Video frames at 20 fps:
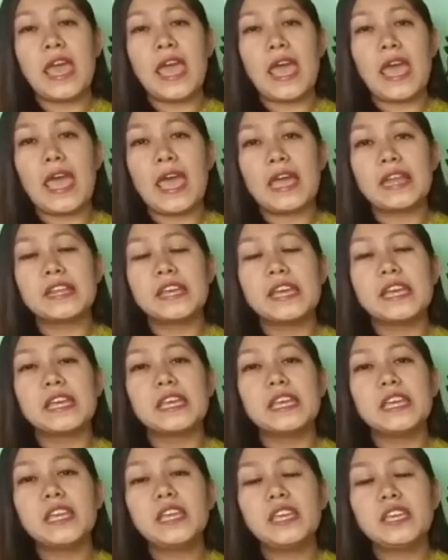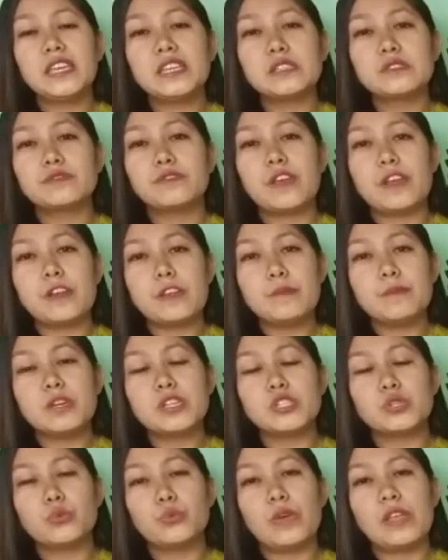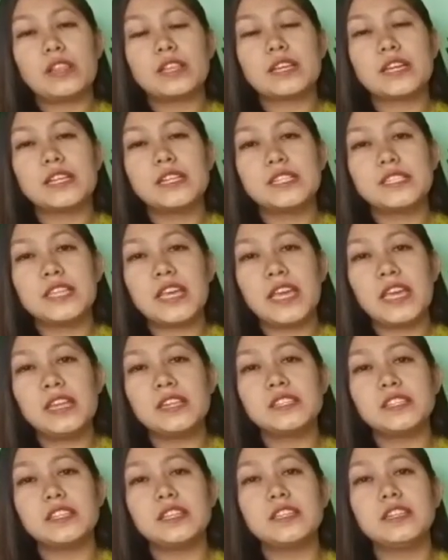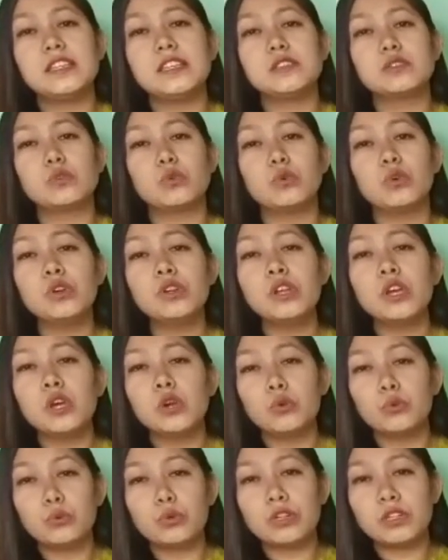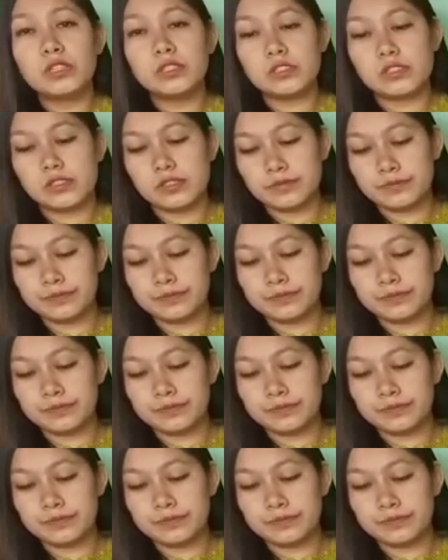and he is very much well content in his own world.